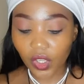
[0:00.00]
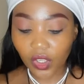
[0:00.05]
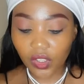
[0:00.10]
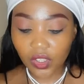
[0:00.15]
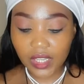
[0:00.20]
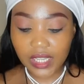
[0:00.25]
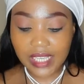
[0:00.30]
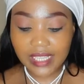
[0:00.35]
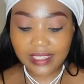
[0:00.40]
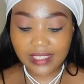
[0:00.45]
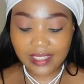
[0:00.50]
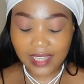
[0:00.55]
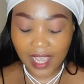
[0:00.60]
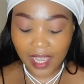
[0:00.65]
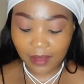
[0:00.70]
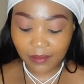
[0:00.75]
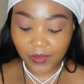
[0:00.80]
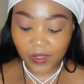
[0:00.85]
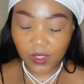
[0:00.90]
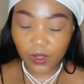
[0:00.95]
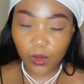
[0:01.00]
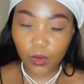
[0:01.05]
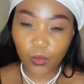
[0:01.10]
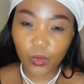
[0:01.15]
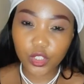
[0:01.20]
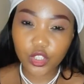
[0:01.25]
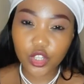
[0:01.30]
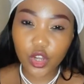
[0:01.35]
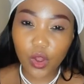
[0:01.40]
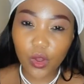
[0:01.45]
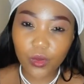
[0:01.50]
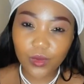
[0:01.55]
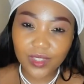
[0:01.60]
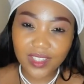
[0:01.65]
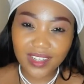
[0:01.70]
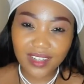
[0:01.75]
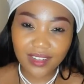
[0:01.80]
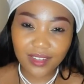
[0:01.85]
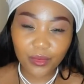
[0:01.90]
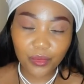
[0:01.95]
these names were
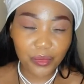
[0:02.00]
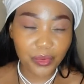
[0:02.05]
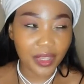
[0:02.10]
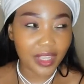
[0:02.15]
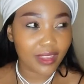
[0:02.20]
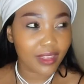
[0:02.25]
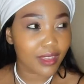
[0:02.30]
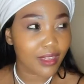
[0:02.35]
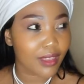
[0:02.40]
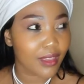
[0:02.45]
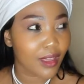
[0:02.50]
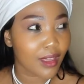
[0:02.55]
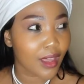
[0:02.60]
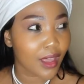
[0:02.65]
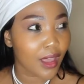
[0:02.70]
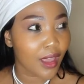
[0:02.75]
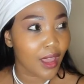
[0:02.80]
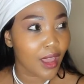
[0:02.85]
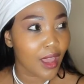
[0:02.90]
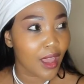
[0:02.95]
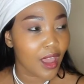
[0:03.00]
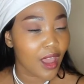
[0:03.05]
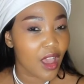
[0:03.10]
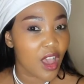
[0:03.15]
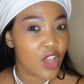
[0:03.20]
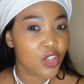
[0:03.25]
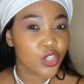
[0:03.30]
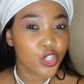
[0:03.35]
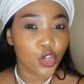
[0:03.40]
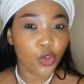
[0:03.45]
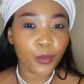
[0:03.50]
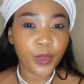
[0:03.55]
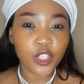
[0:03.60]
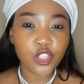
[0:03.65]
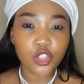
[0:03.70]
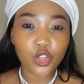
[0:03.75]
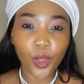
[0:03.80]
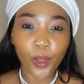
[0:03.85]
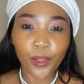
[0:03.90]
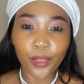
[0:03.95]
chosen with so
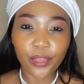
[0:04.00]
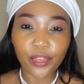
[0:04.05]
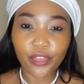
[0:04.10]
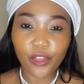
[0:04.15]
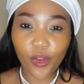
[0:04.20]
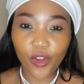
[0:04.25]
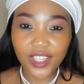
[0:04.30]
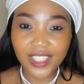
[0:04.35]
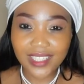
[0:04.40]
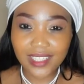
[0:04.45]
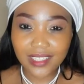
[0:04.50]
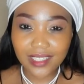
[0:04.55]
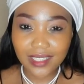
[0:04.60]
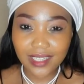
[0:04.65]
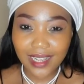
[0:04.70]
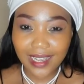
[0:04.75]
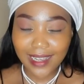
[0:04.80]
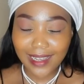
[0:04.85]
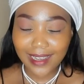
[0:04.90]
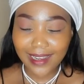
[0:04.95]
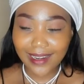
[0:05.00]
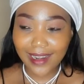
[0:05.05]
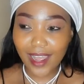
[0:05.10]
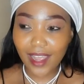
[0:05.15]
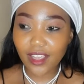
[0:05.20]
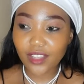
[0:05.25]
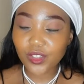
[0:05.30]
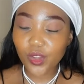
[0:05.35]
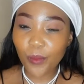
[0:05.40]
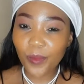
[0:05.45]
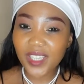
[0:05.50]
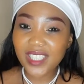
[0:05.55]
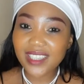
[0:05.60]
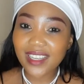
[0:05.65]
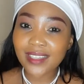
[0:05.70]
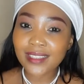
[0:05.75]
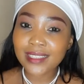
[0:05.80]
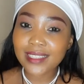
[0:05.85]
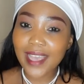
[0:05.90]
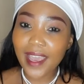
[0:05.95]
much thought, like so much
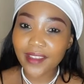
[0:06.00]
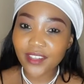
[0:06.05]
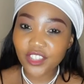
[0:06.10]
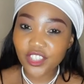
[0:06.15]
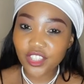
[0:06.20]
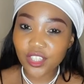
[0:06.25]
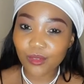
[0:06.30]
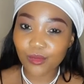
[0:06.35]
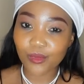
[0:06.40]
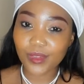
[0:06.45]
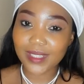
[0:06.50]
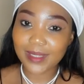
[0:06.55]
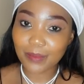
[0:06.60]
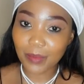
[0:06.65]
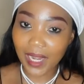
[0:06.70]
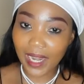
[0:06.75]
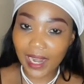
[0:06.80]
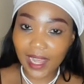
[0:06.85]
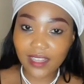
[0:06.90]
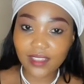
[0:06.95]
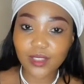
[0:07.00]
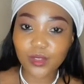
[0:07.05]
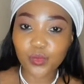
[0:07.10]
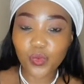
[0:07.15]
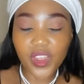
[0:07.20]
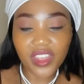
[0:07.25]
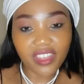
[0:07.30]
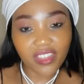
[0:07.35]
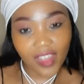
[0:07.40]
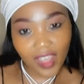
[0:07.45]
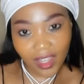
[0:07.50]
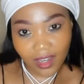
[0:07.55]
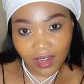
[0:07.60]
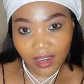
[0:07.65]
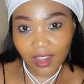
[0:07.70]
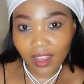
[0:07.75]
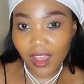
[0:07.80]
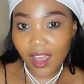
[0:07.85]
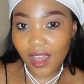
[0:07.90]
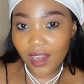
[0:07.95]
intention was placed
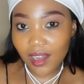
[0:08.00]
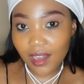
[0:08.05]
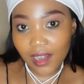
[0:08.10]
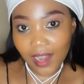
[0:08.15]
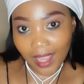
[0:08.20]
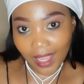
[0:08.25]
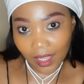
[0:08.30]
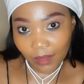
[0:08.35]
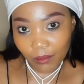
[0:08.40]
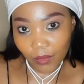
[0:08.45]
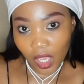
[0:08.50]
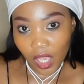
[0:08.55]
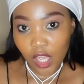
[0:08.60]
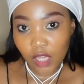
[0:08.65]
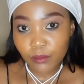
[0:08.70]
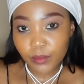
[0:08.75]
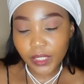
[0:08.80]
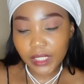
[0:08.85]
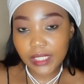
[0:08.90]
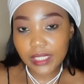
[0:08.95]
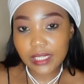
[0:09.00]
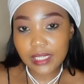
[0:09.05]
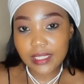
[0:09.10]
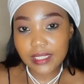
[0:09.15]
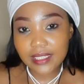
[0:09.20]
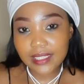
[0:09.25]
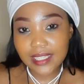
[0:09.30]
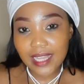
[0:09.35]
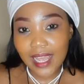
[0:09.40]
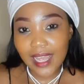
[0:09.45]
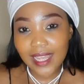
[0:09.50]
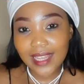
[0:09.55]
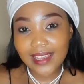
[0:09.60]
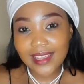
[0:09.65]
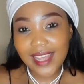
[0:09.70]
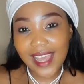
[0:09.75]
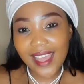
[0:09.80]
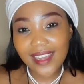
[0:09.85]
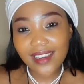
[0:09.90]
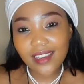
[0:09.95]
within a name, because
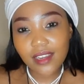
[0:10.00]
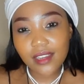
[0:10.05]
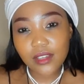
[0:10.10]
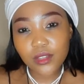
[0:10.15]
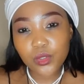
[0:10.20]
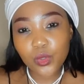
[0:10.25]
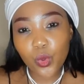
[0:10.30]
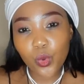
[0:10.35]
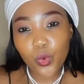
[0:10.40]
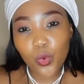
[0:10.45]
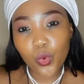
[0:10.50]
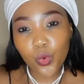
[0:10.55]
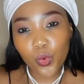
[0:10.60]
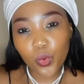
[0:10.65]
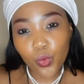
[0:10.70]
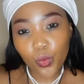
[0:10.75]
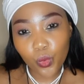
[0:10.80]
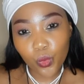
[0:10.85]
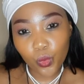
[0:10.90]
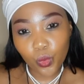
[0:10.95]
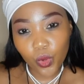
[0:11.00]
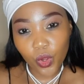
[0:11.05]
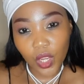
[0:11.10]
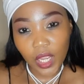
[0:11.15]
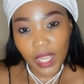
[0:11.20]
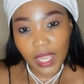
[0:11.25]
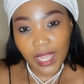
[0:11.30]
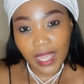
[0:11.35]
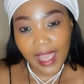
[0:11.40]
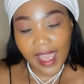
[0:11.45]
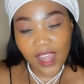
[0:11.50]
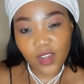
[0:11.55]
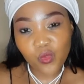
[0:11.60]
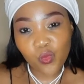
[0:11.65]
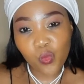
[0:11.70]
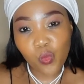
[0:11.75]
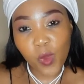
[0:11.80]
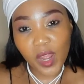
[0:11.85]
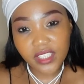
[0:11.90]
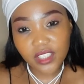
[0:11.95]
that is who
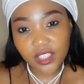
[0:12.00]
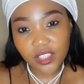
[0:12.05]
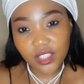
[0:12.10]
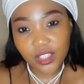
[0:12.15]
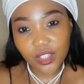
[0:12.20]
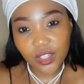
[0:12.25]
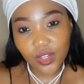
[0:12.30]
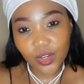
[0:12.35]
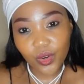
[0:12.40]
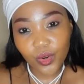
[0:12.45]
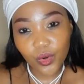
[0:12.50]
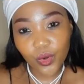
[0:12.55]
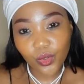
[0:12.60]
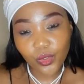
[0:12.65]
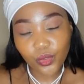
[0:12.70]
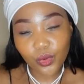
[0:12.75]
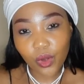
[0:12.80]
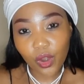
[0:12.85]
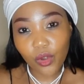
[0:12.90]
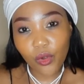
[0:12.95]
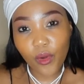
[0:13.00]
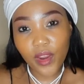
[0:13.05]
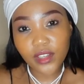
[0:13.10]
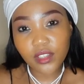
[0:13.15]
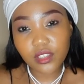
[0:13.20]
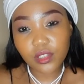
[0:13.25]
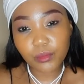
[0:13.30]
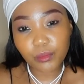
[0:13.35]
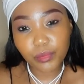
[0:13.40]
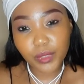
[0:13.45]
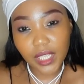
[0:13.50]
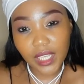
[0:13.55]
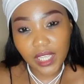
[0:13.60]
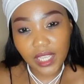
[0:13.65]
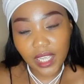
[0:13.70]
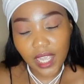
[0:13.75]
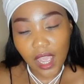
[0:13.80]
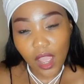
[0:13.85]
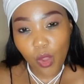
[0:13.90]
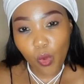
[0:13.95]
and what you are going to
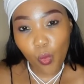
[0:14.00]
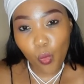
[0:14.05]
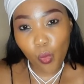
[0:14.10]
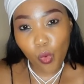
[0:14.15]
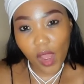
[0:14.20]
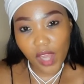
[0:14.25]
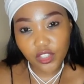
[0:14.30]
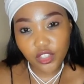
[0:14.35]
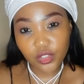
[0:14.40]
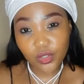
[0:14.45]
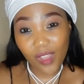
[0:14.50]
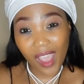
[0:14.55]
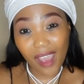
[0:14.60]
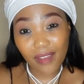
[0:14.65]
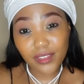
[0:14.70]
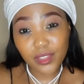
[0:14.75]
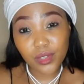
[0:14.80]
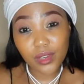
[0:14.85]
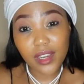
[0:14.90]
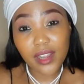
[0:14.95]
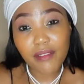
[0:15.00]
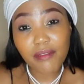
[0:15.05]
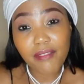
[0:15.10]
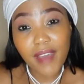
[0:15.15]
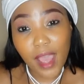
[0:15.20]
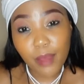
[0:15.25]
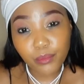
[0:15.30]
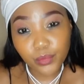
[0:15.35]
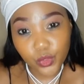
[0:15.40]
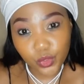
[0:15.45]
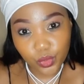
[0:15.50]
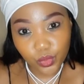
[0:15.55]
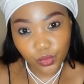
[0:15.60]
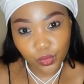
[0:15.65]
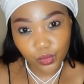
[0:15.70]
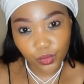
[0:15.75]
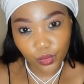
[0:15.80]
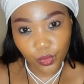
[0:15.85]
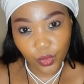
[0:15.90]
be, what you have to live up to.